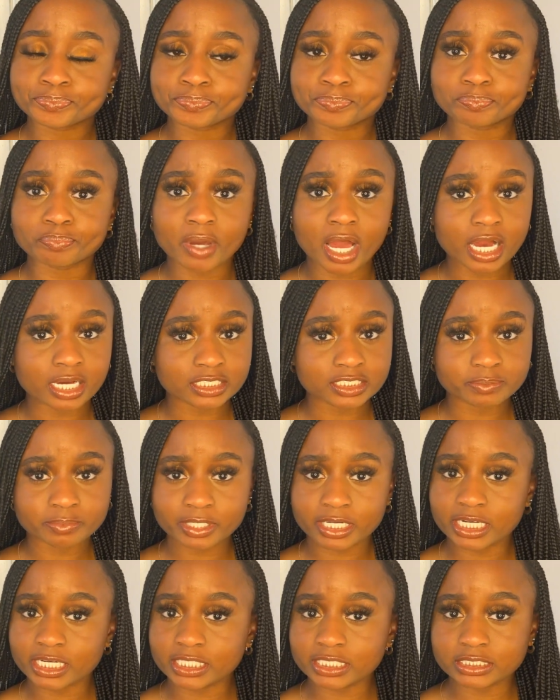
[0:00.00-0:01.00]
box
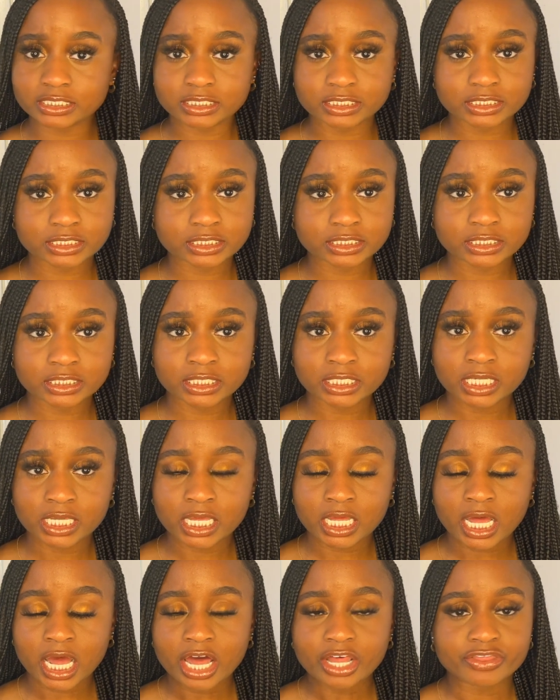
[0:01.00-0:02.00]
braids,
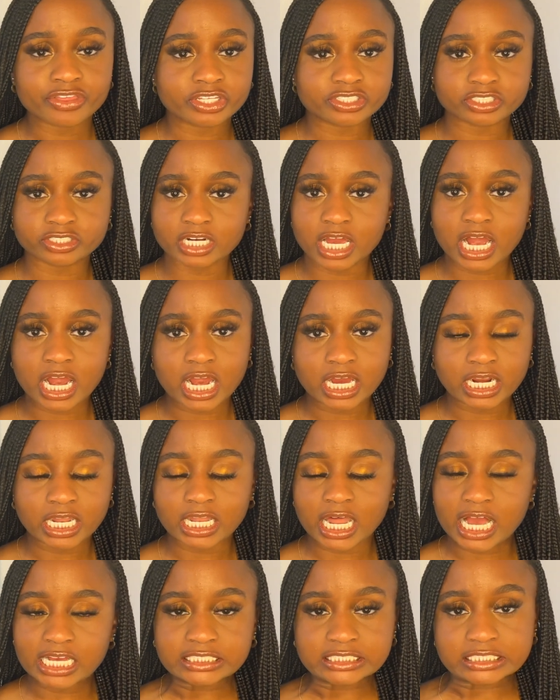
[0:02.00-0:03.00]
these are not gonna
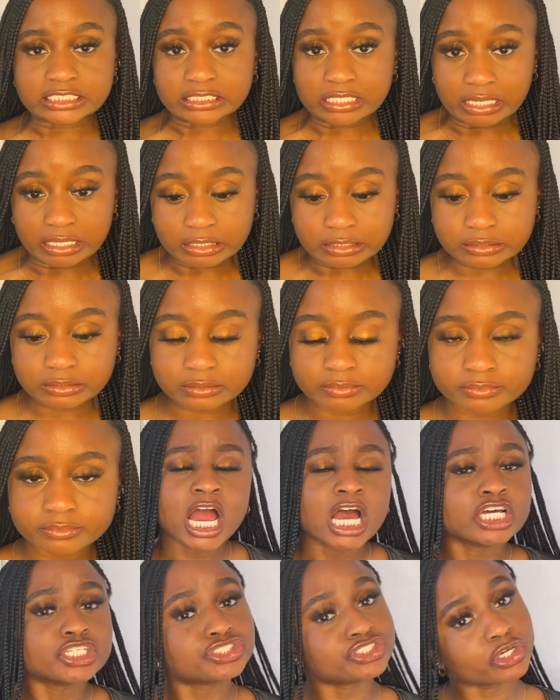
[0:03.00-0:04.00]
last as long.
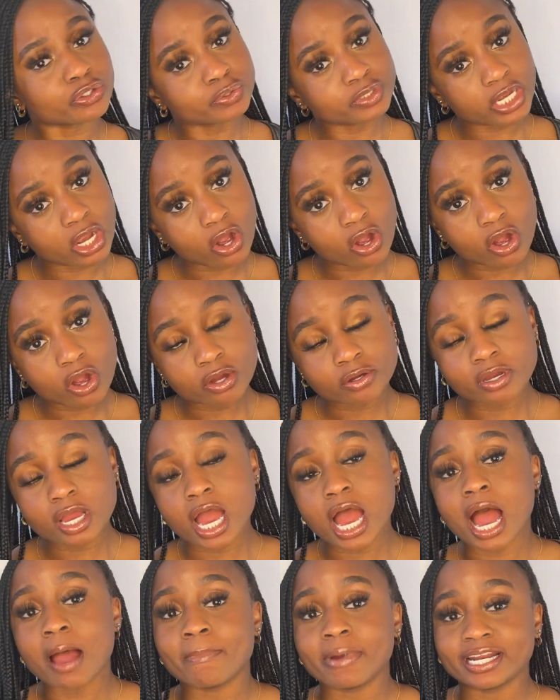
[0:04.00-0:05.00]
So y'all,
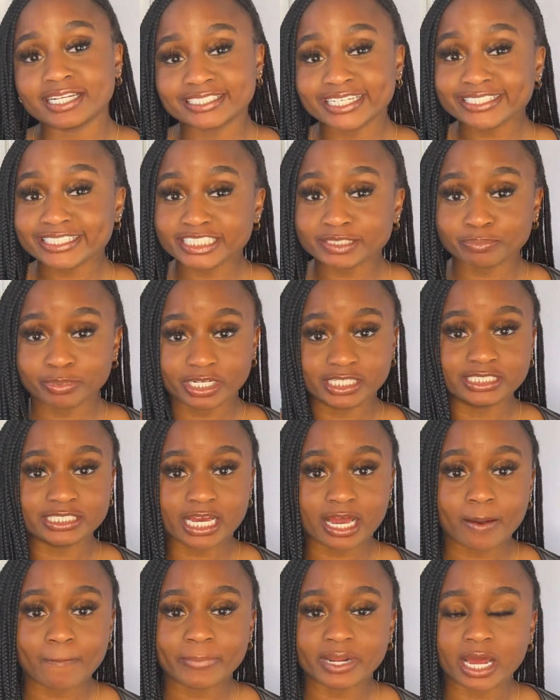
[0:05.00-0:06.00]
I'm about to take these braids
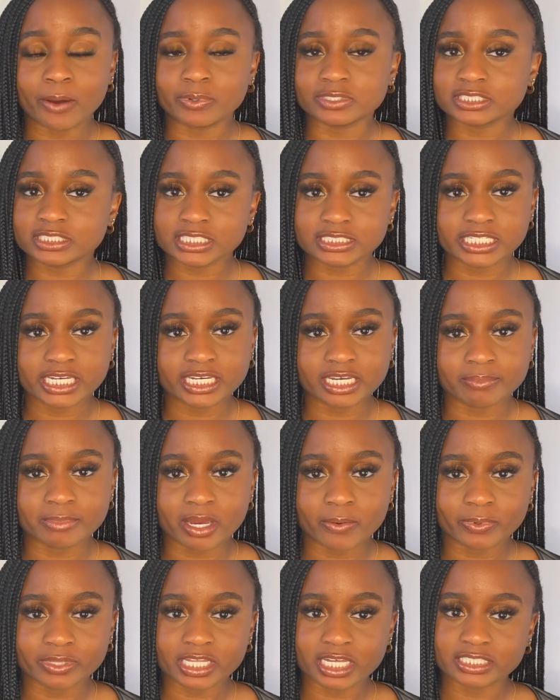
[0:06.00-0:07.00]
out, but I wasn't gonna take them
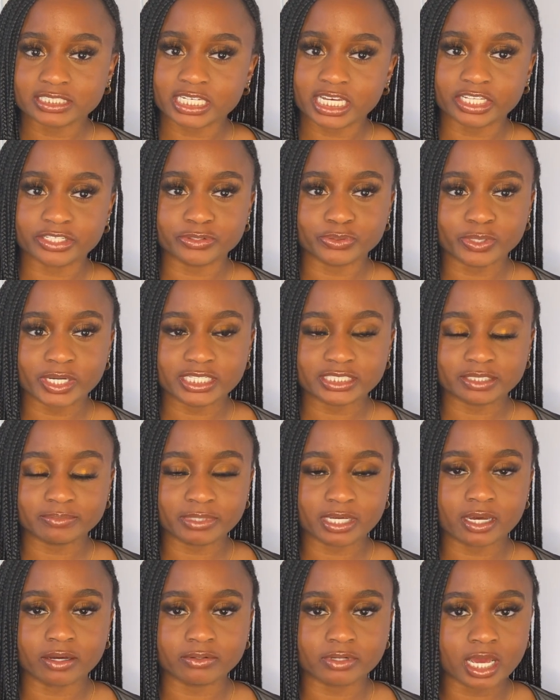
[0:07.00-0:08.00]
out without telling you guys
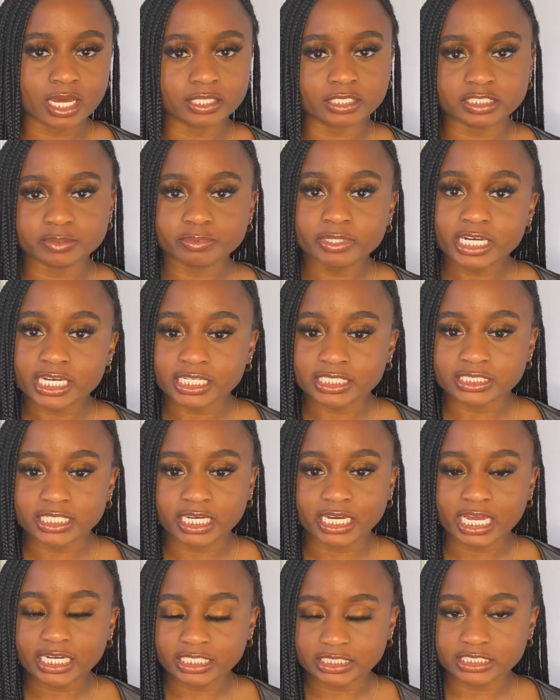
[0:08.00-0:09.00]
about knotless braids. Like,
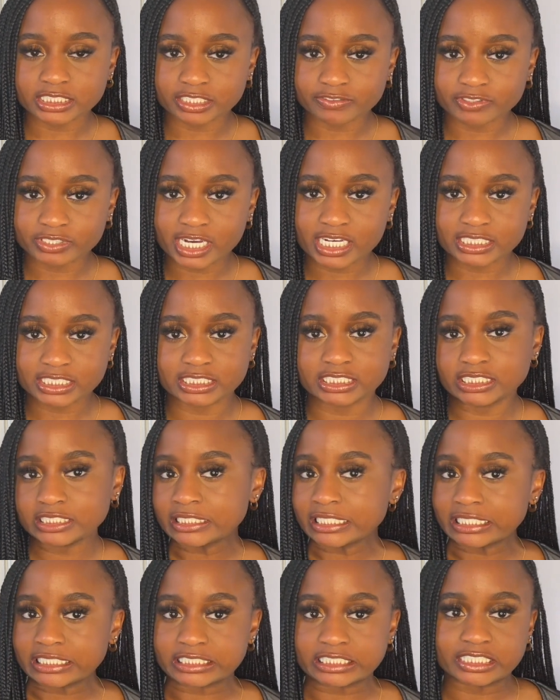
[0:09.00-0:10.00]
I need to give you guys a tea,
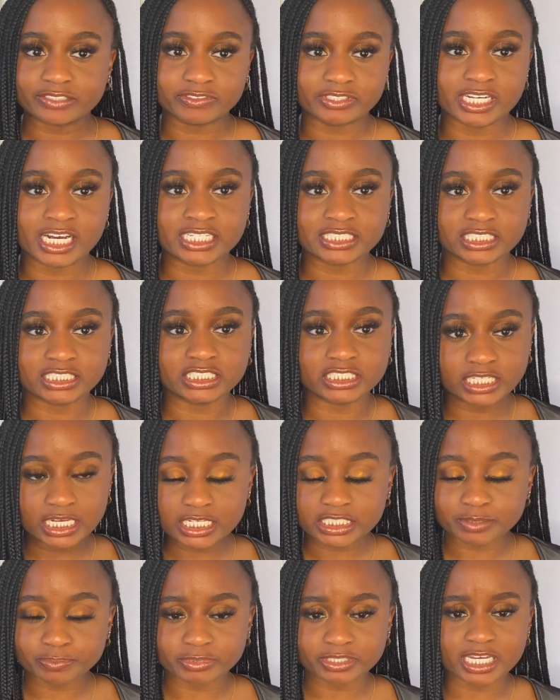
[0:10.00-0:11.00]
I need to give you guys the
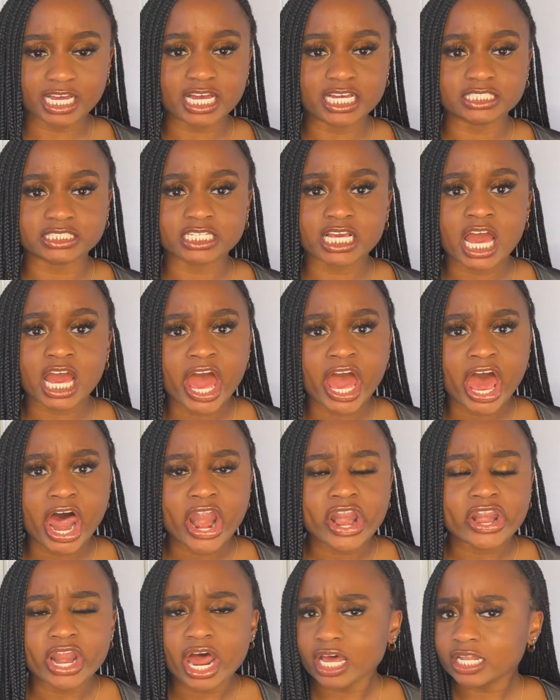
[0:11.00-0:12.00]
gist, because
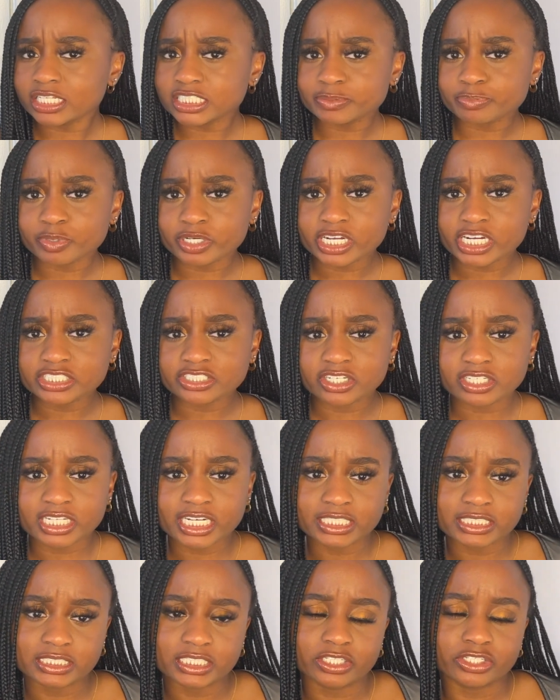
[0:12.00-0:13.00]
knotless braids are
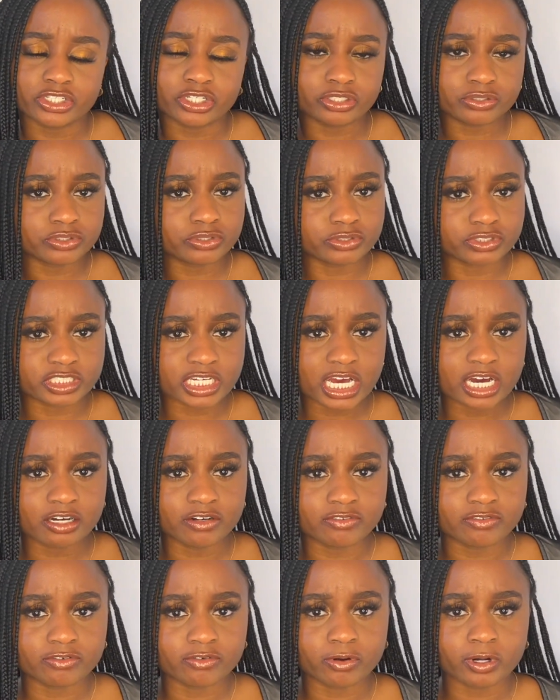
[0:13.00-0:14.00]
like the go-to
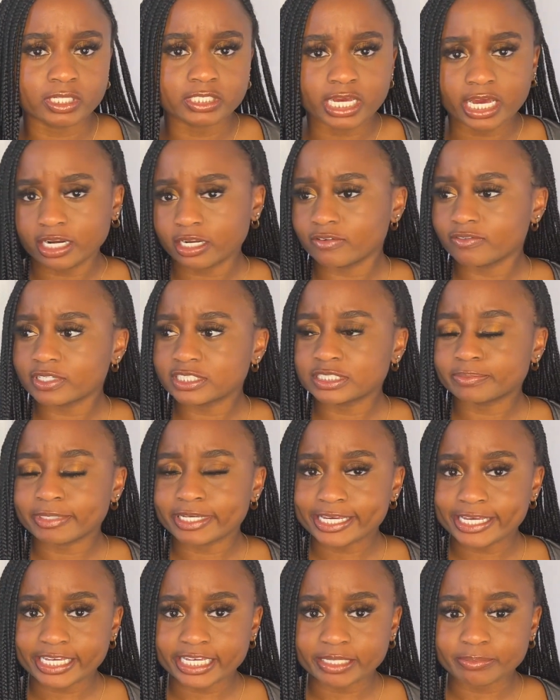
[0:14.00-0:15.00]
style for a lot of us
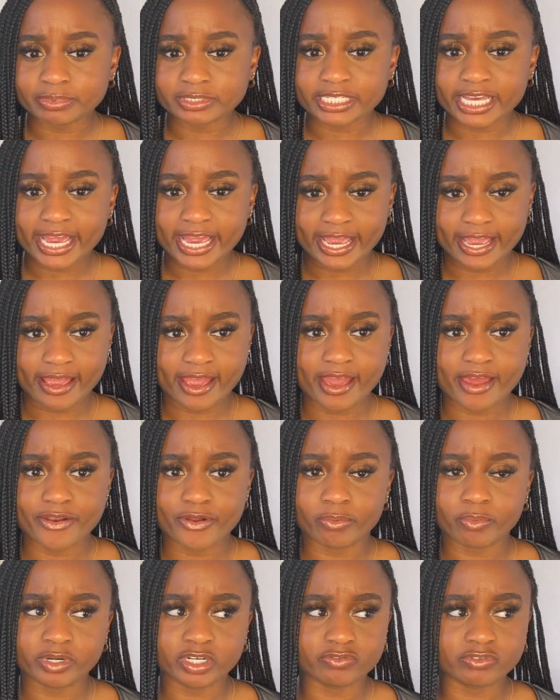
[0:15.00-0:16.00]
babes, and
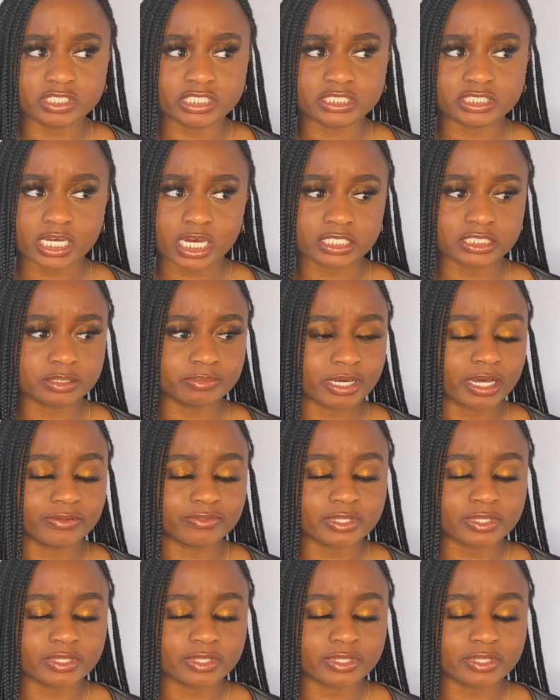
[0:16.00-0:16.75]
nobody really talks about